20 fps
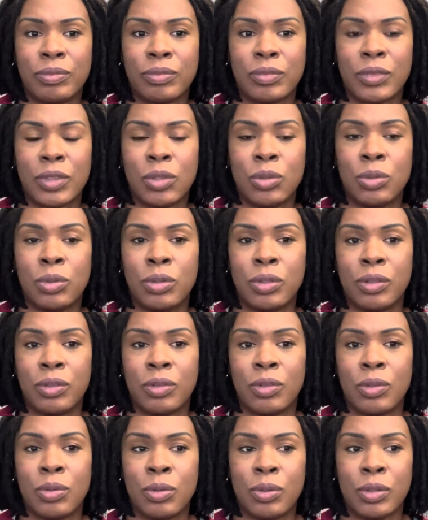
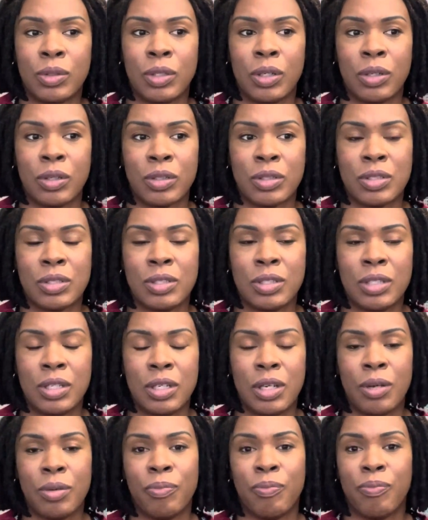cool your
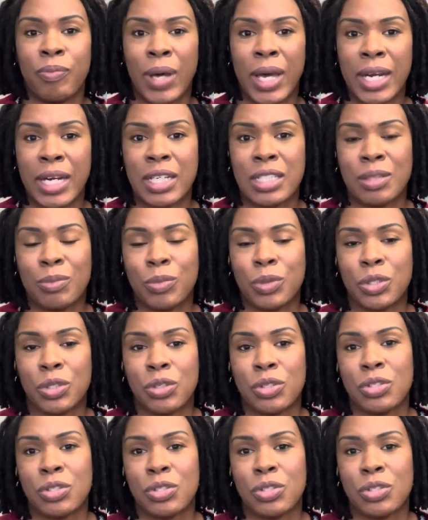body temperature.